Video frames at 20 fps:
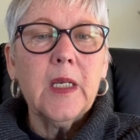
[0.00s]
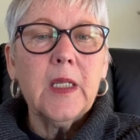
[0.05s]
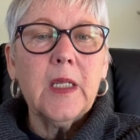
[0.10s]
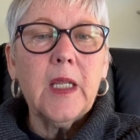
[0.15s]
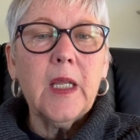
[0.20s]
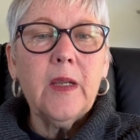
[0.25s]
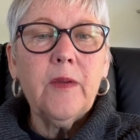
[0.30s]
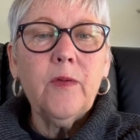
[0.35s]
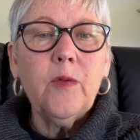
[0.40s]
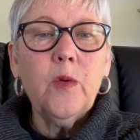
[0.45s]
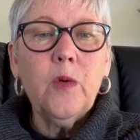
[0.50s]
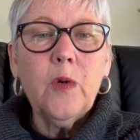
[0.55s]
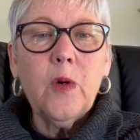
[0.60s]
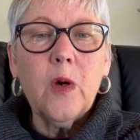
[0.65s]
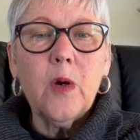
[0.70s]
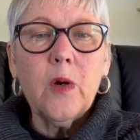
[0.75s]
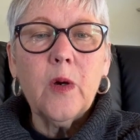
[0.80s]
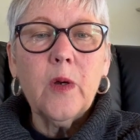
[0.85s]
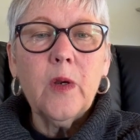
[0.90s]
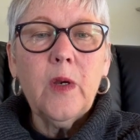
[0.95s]
Therefore,
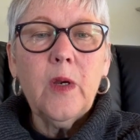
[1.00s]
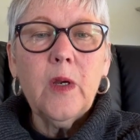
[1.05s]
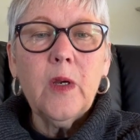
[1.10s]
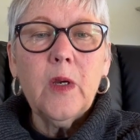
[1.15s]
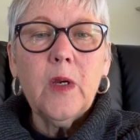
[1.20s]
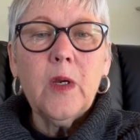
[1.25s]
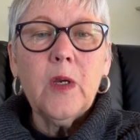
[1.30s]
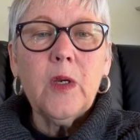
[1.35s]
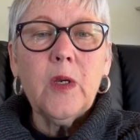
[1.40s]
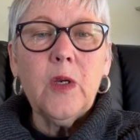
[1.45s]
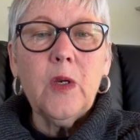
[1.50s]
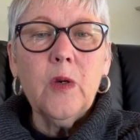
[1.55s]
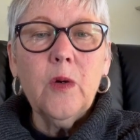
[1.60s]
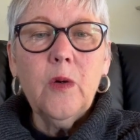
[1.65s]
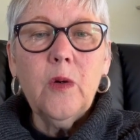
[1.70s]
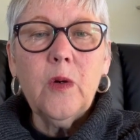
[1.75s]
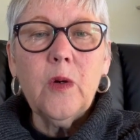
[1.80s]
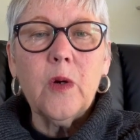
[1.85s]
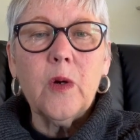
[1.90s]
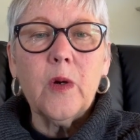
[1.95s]
God,
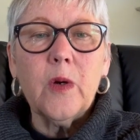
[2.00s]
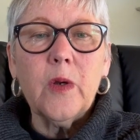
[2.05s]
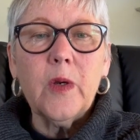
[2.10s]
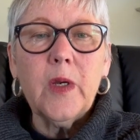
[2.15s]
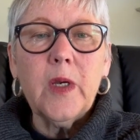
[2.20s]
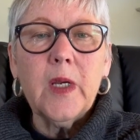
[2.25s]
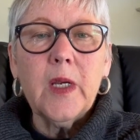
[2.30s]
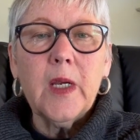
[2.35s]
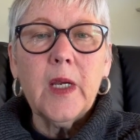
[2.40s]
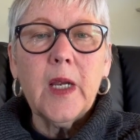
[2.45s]
your God,